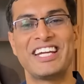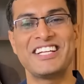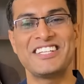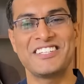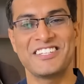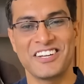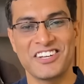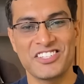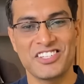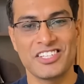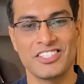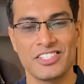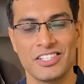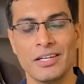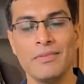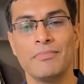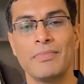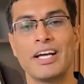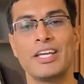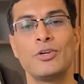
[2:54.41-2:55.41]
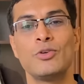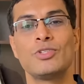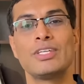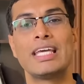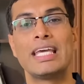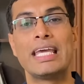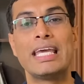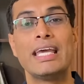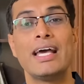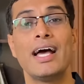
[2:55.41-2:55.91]
its search engine by
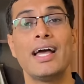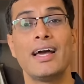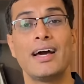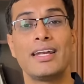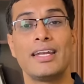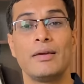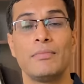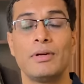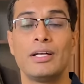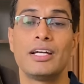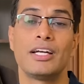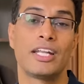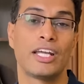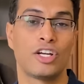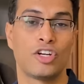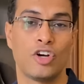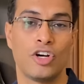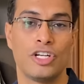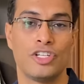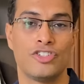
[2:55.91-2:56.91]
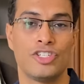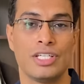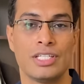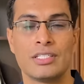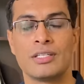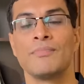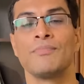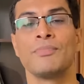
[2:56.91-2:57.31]
using AI-enabled technologies.